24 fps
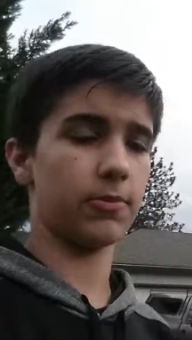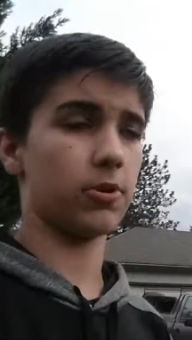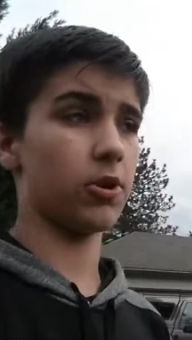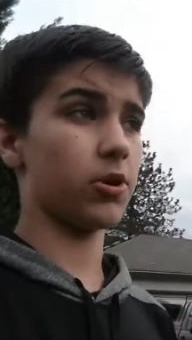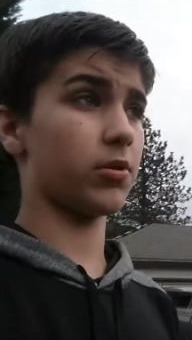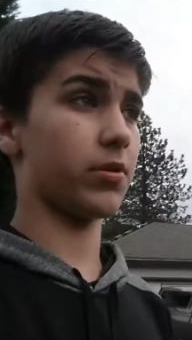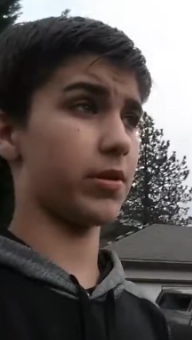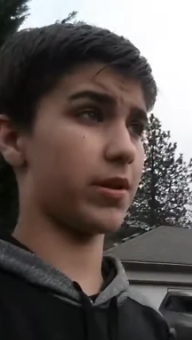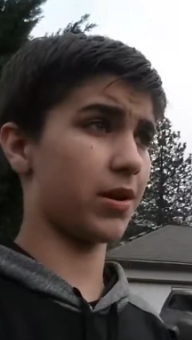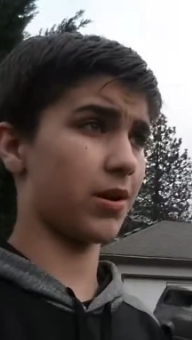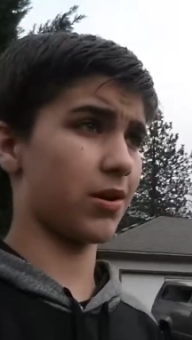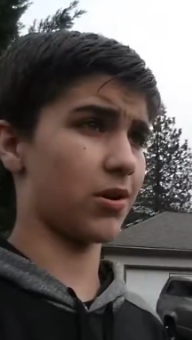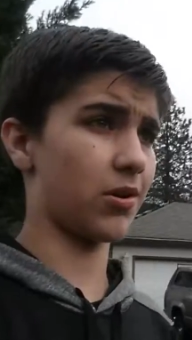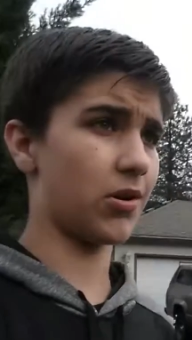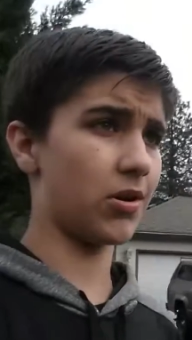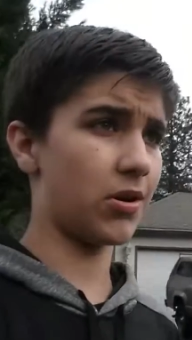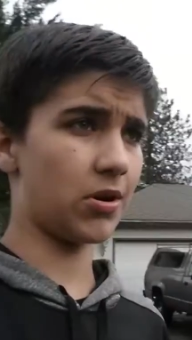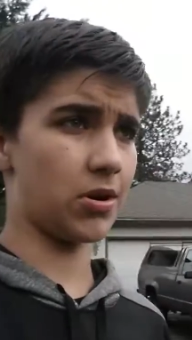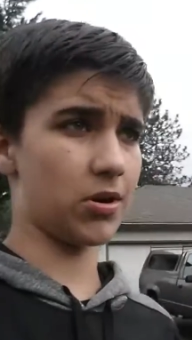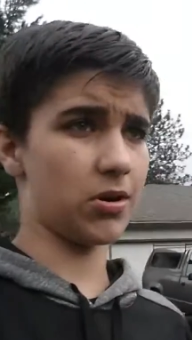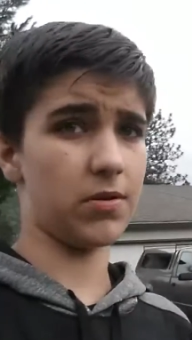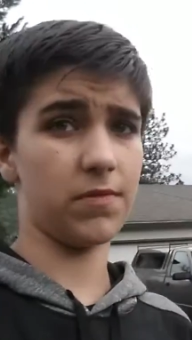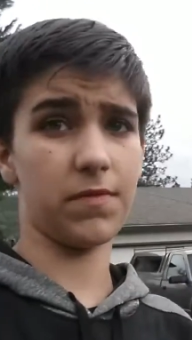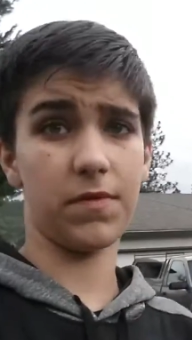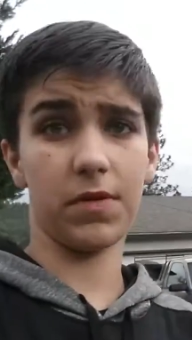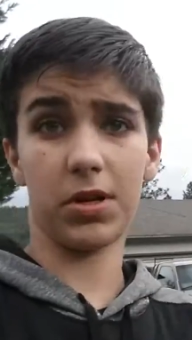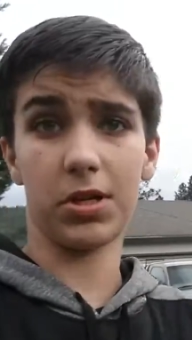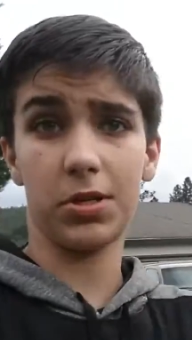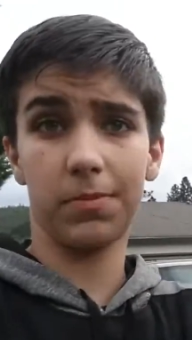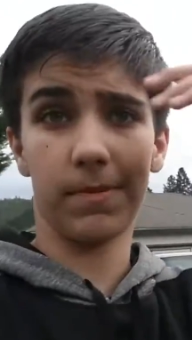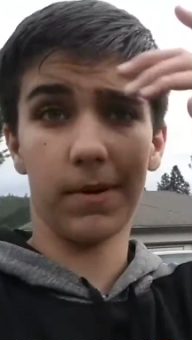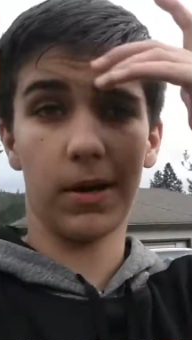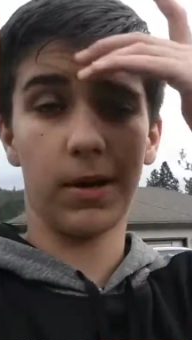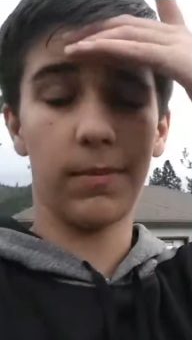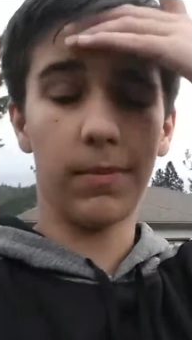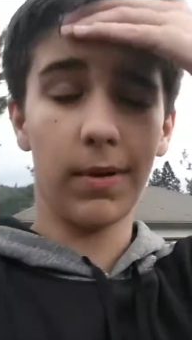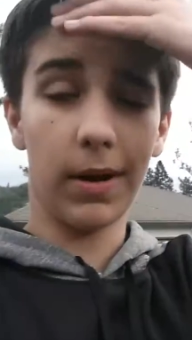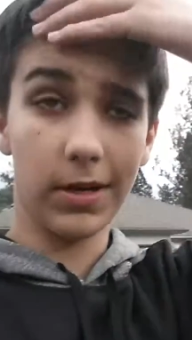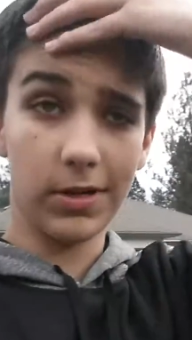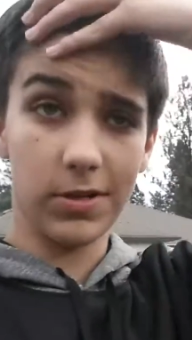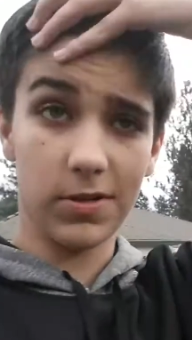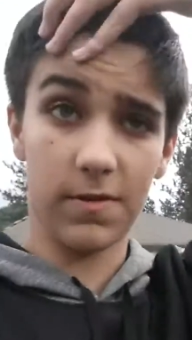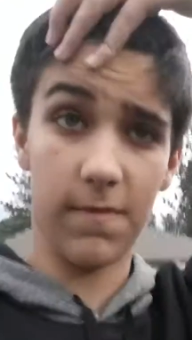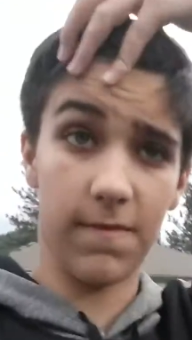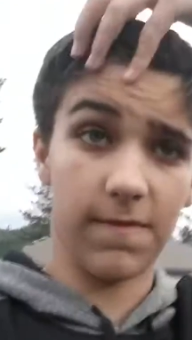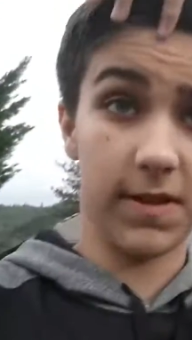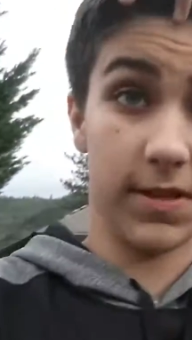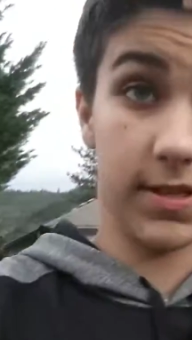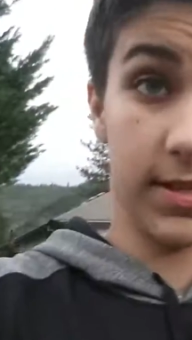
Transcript: I'm currently here over spring break just